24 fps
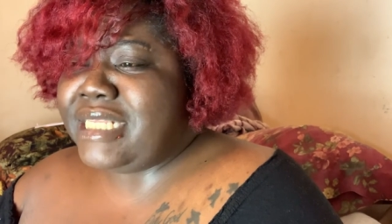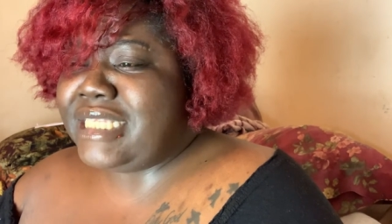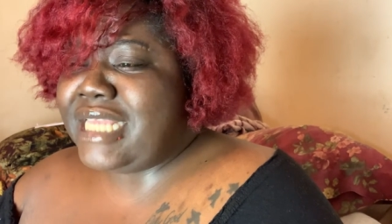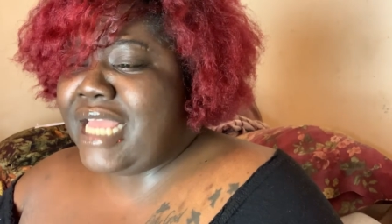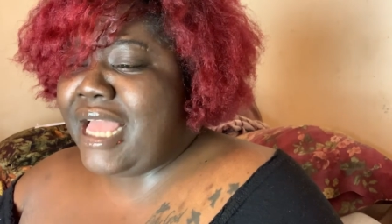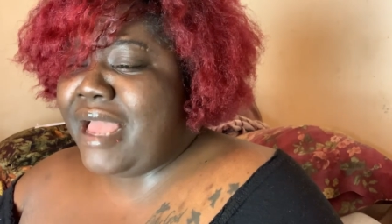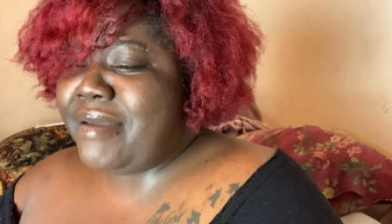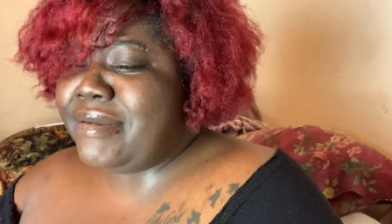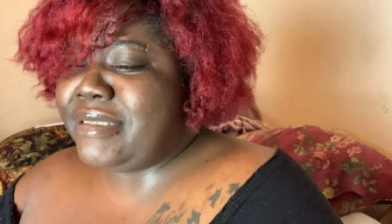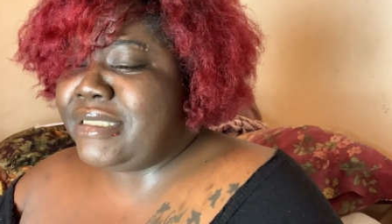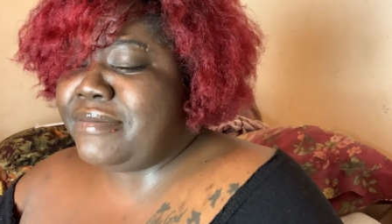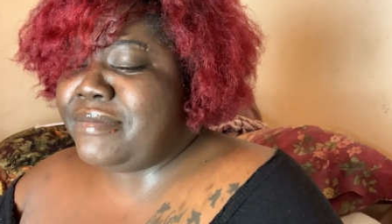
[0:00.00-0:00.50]

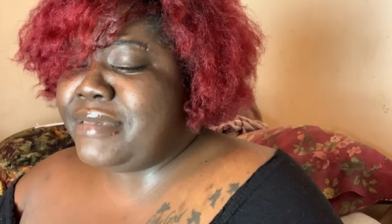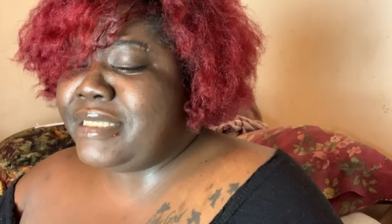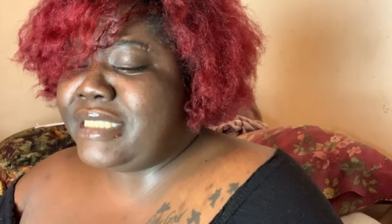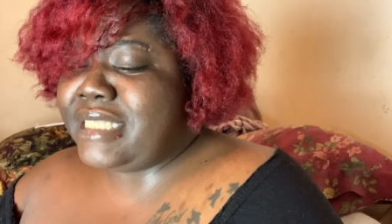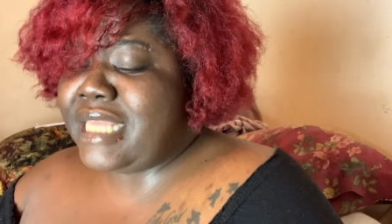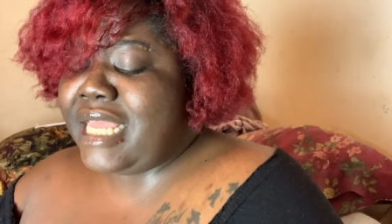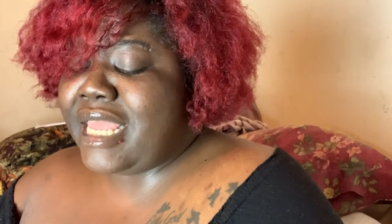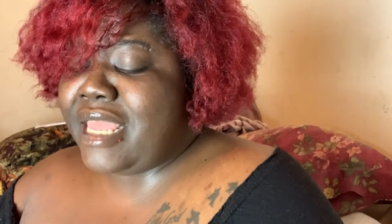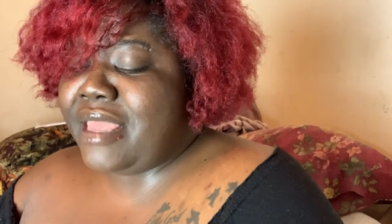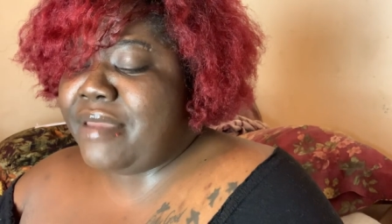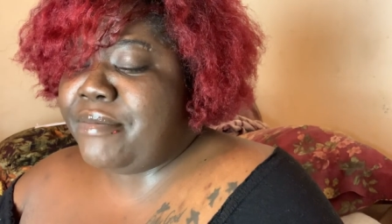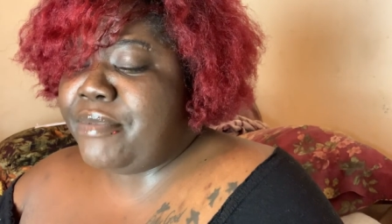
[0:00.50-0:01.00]
times must
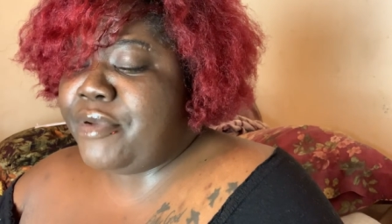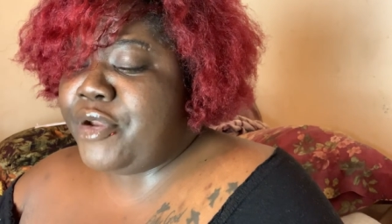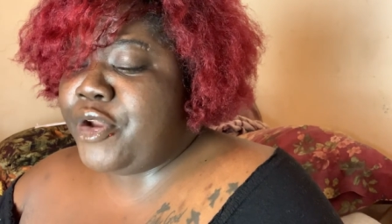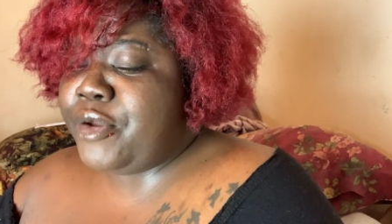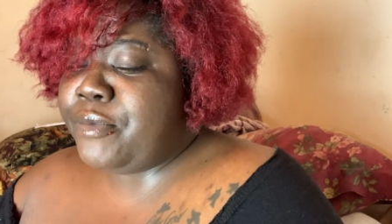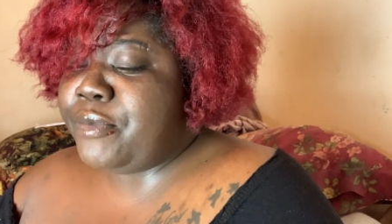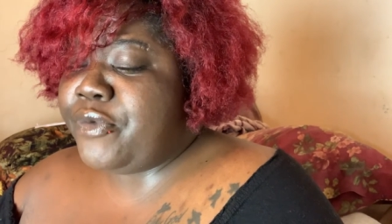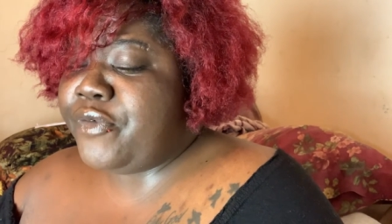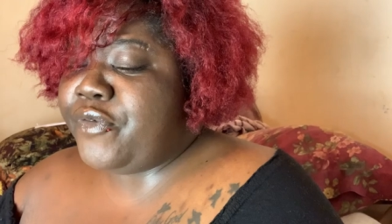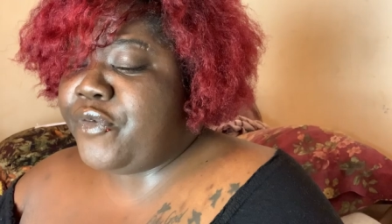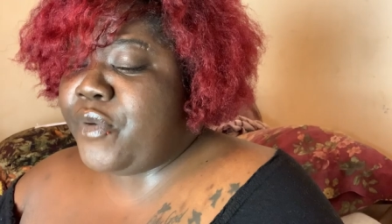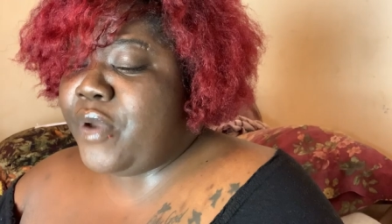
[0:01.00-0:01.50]
I get
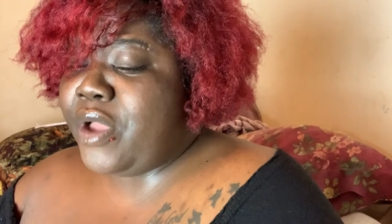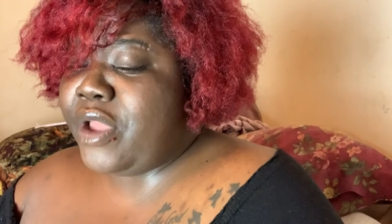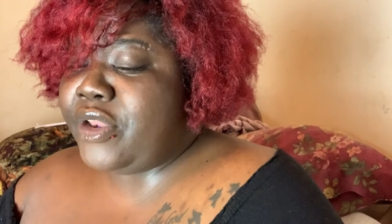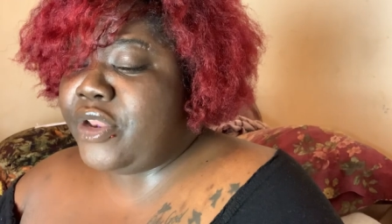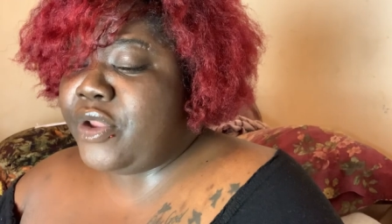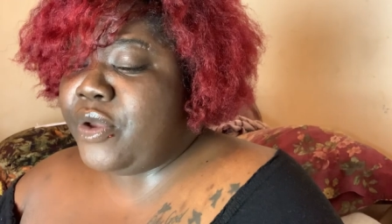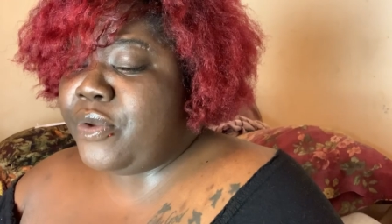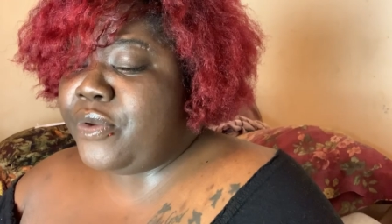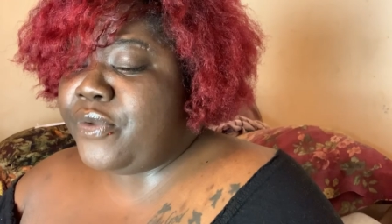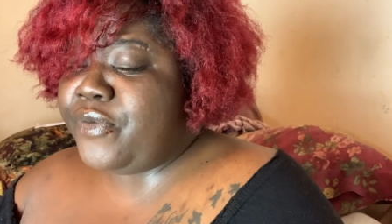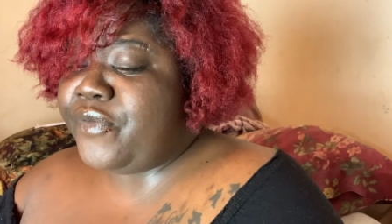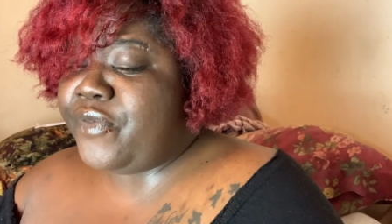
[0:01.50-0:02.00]
burned before I
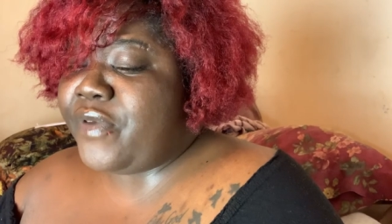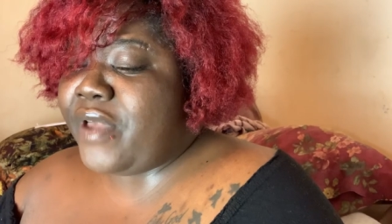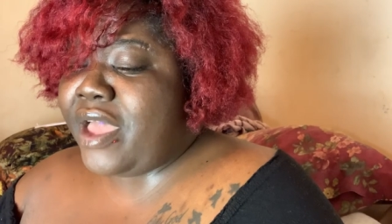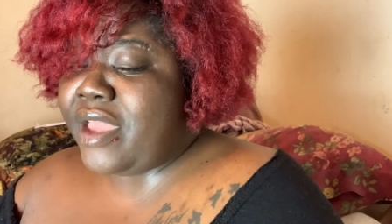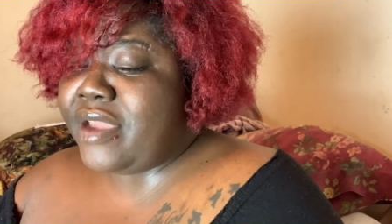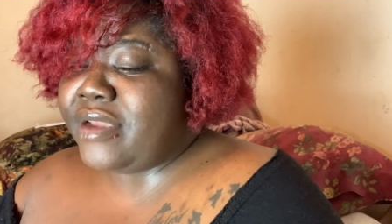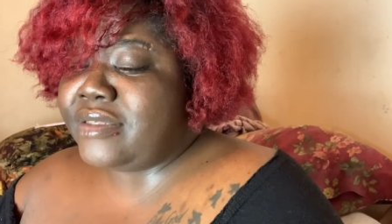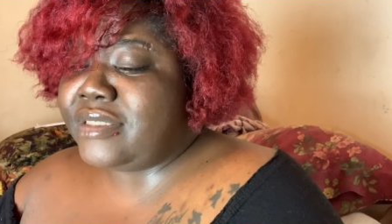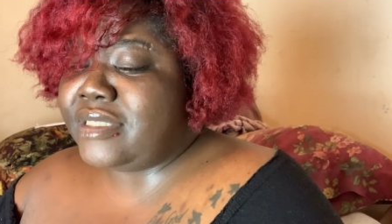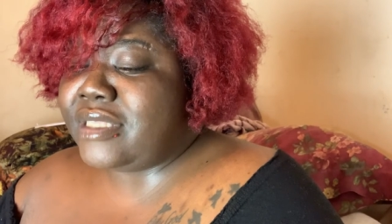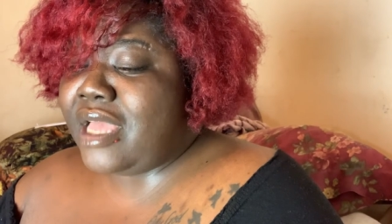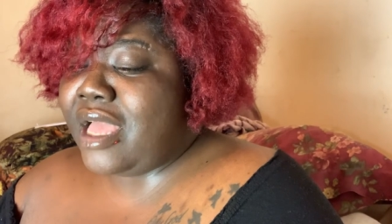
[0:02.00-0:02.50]
know the
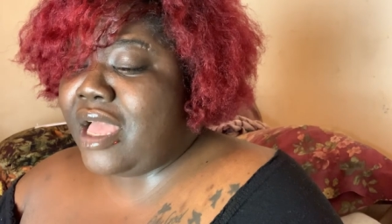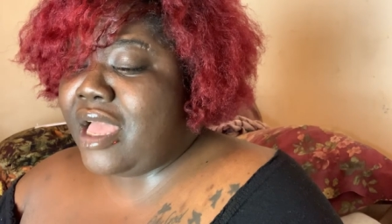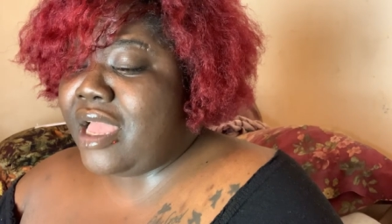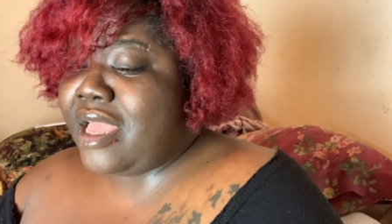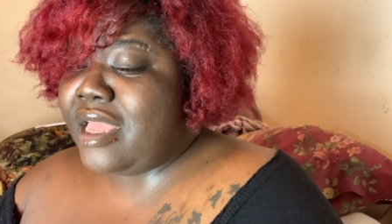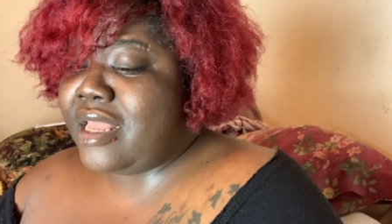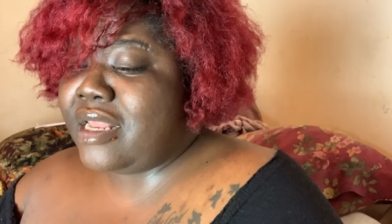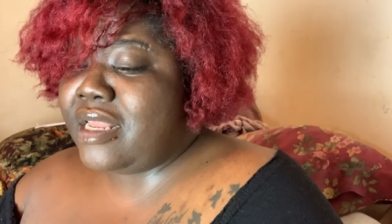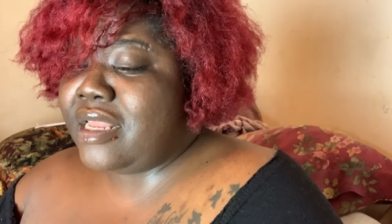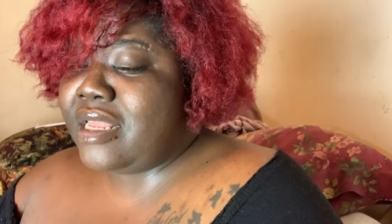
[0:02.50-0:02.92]
fire's hot?